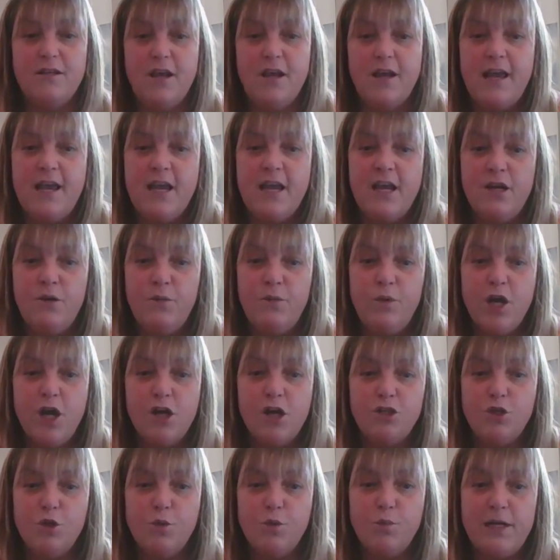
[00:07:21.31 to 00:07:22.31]
And we
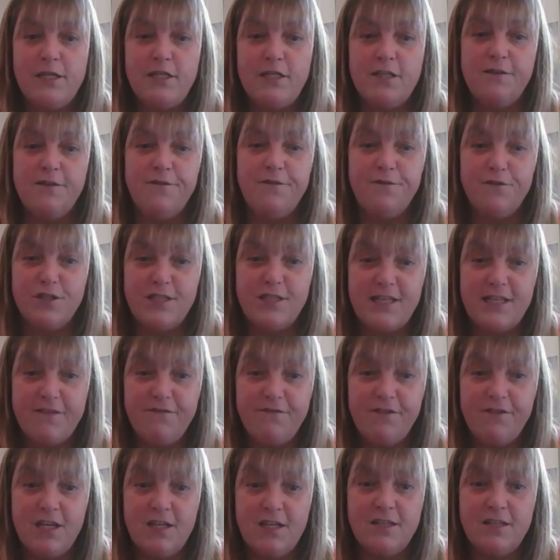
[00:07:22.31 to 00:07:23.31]
also rent it for
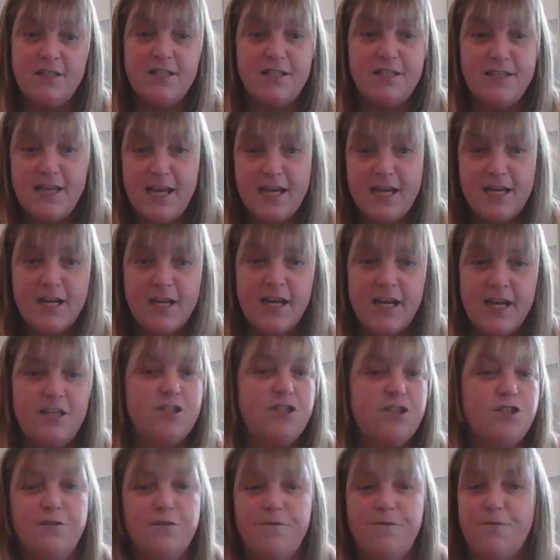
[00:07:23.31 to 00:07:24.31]
7 to 10
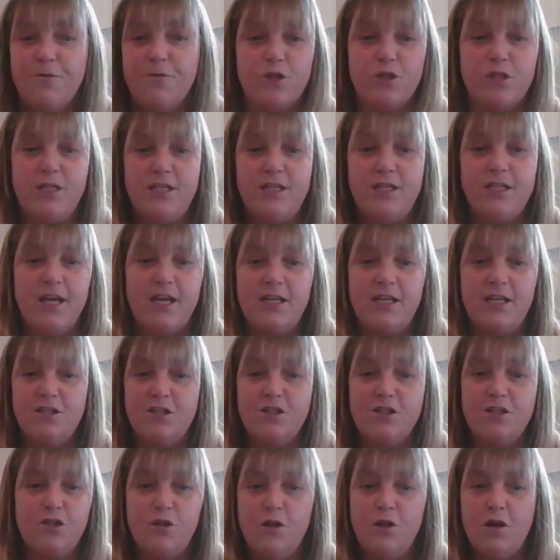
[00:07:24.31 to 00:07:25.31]
nights to 14
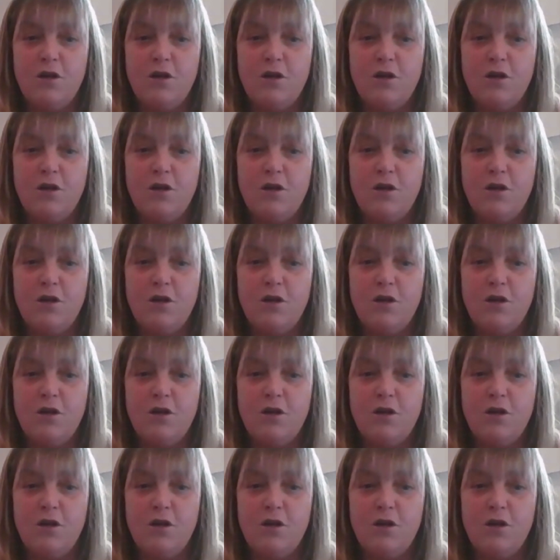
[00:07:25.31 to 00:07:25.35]
nights.